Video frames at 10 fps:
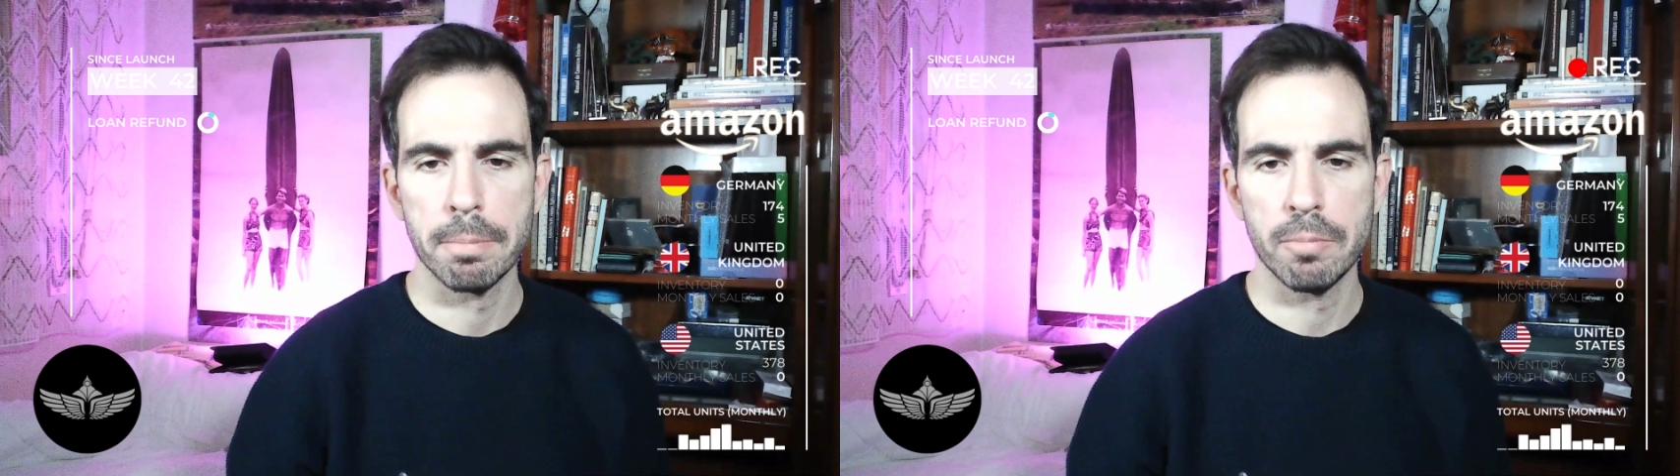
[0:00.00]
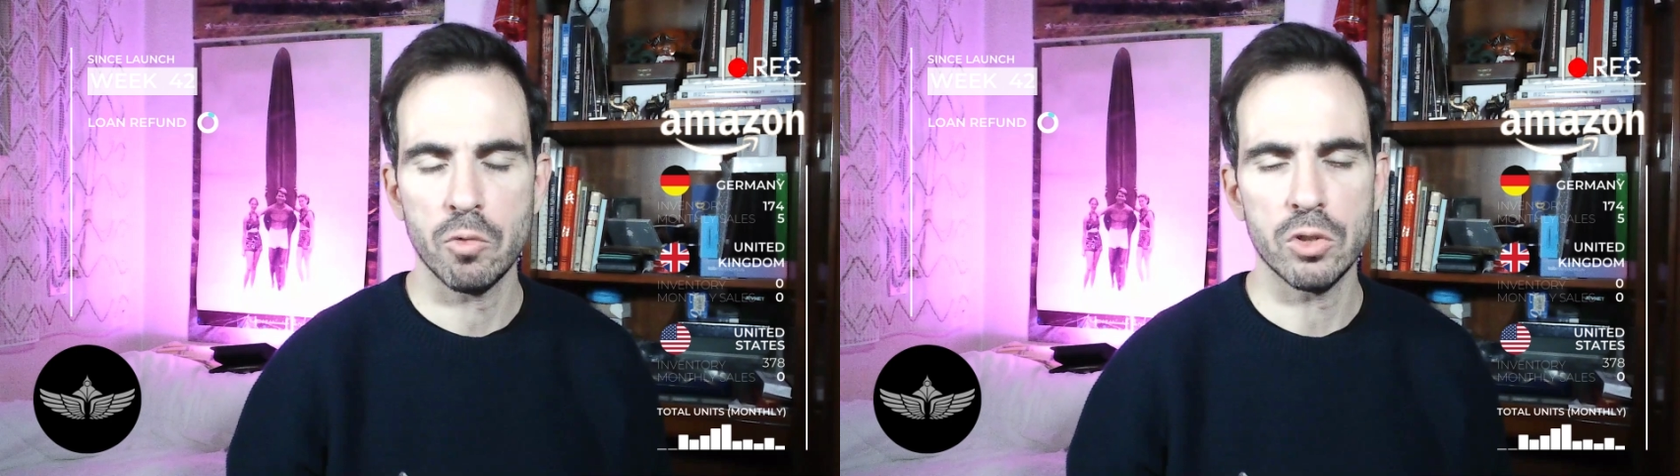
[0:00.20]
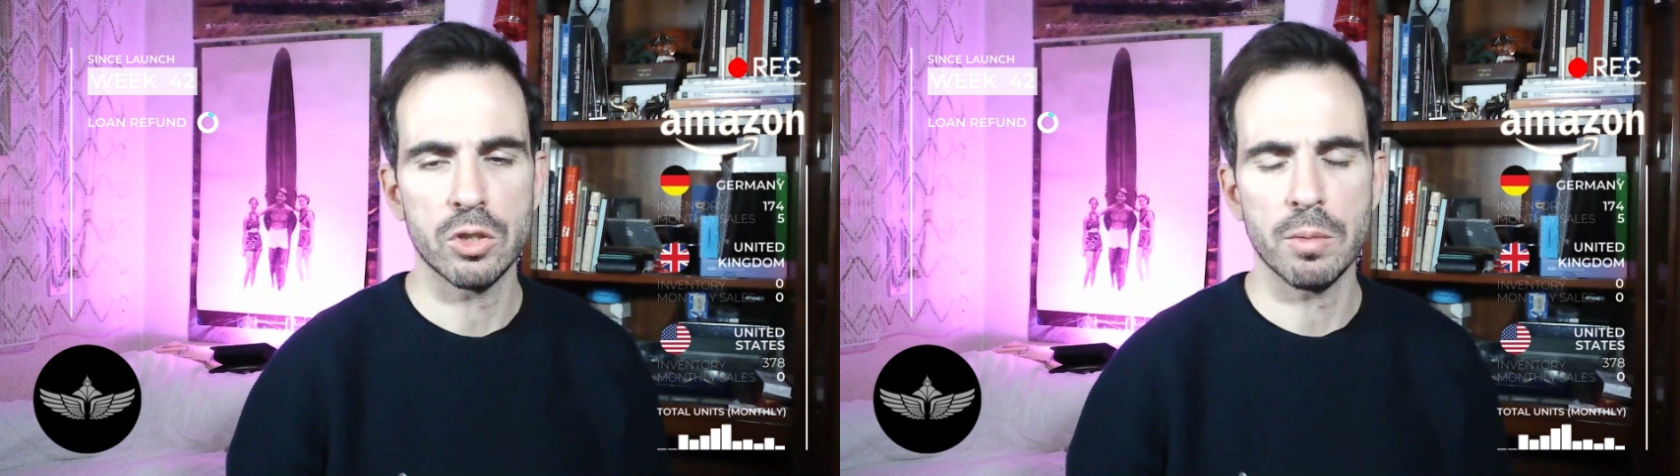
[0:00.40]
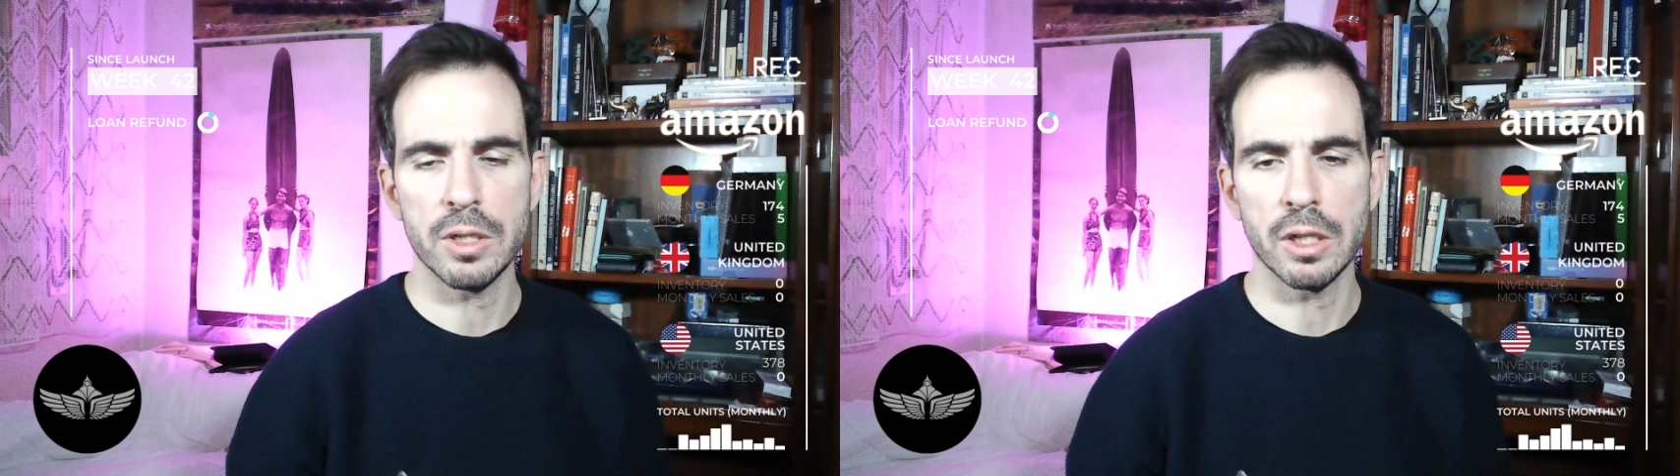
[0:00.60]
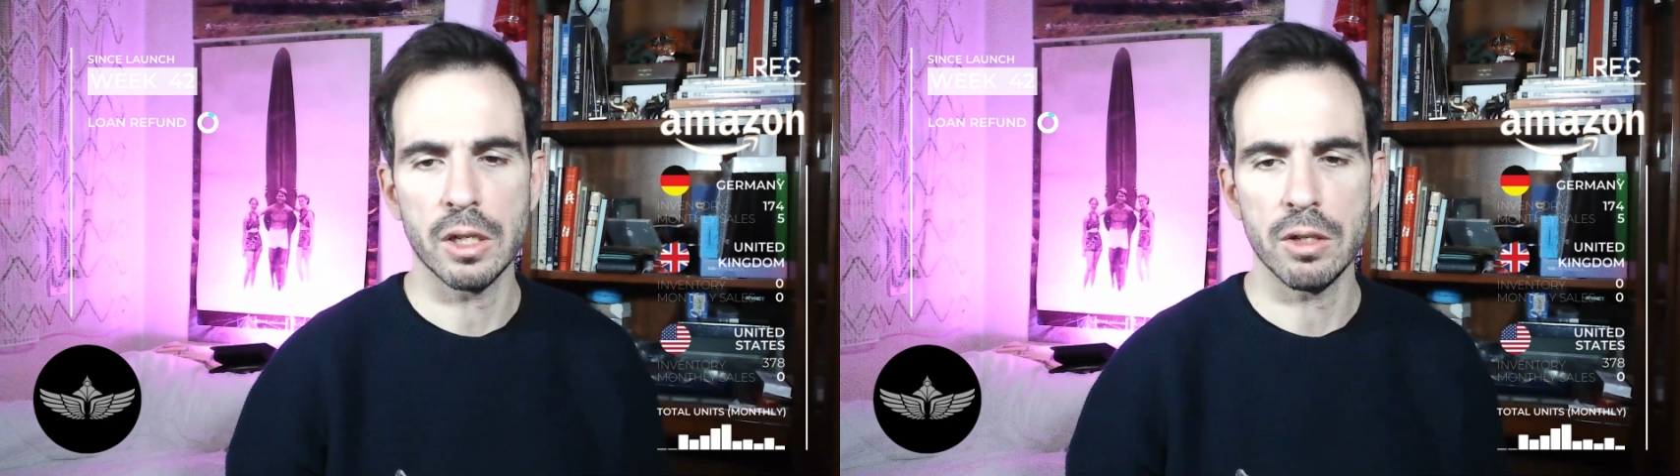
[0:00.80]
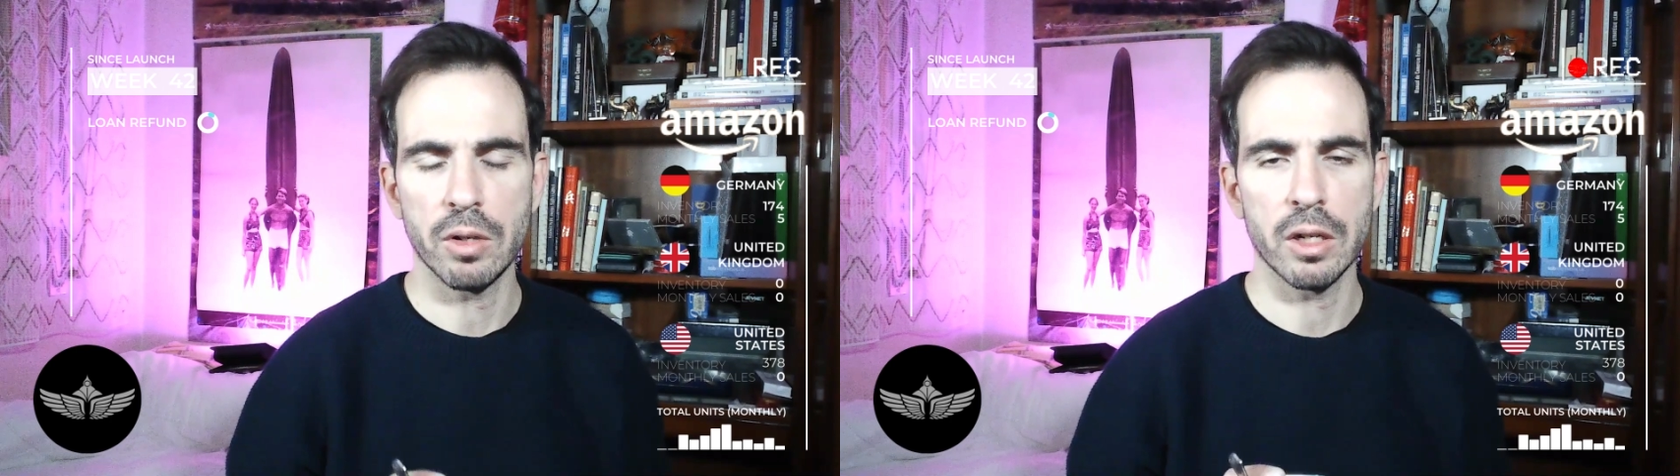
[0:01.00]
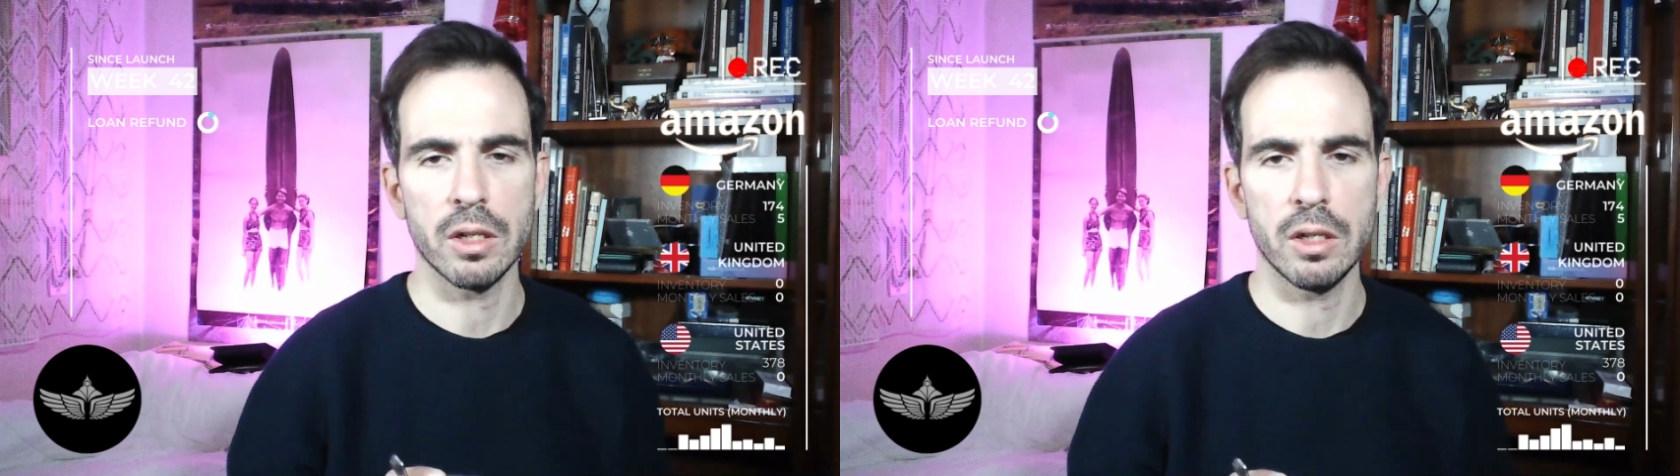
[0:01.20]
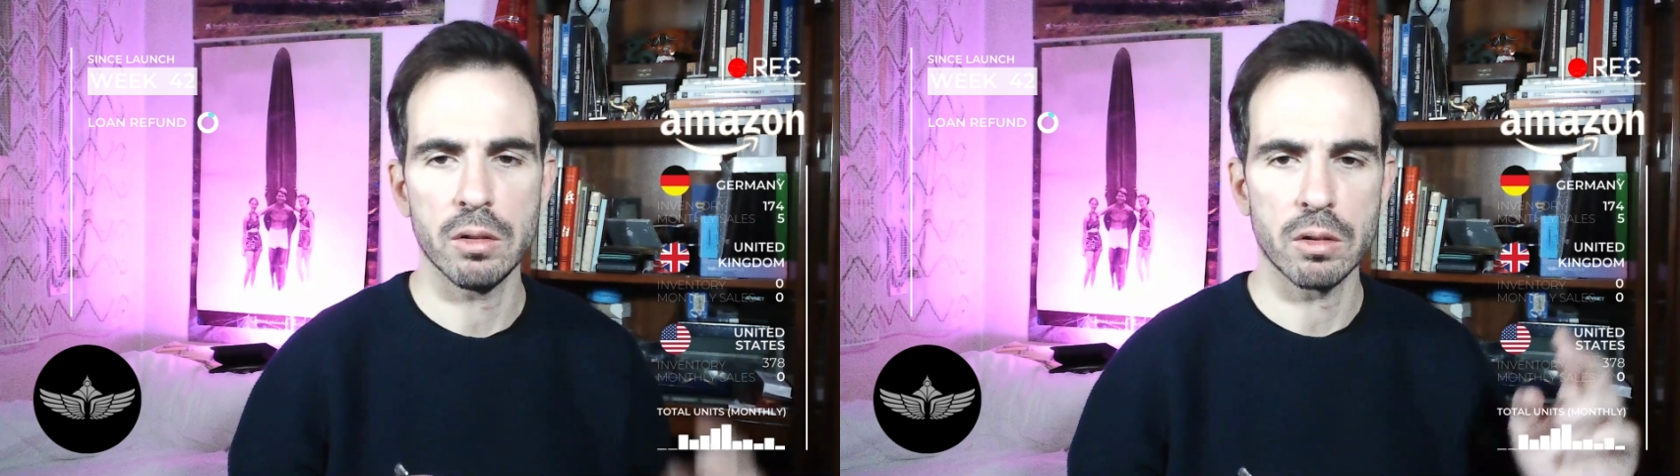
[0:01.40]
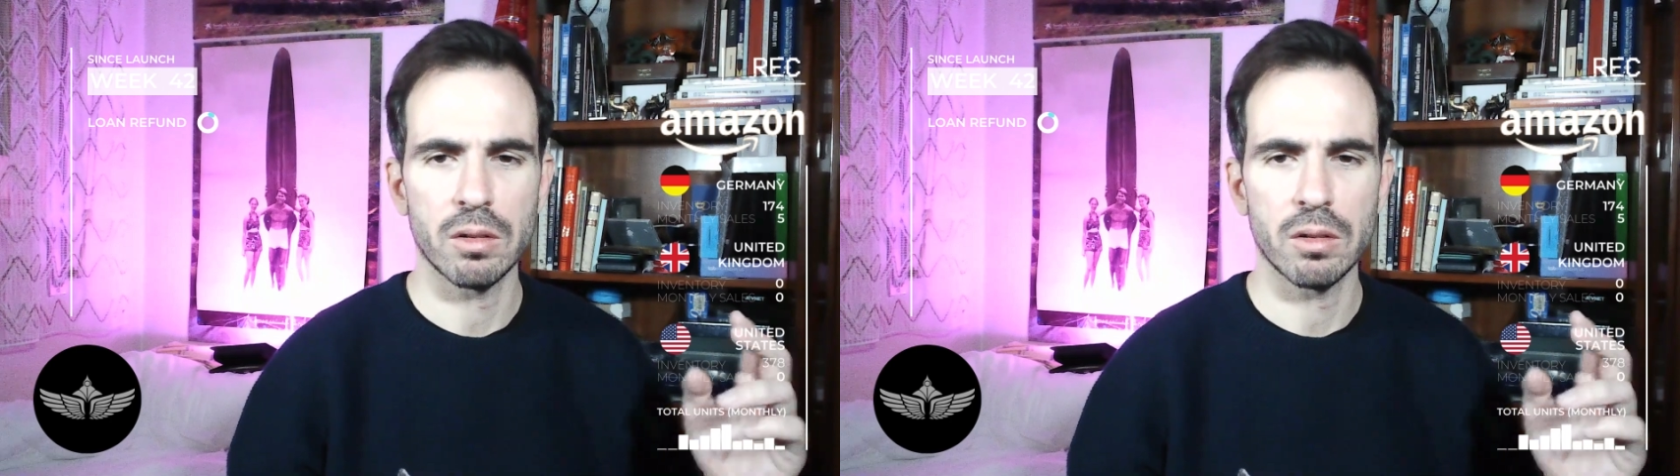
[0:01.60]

which basically you can either,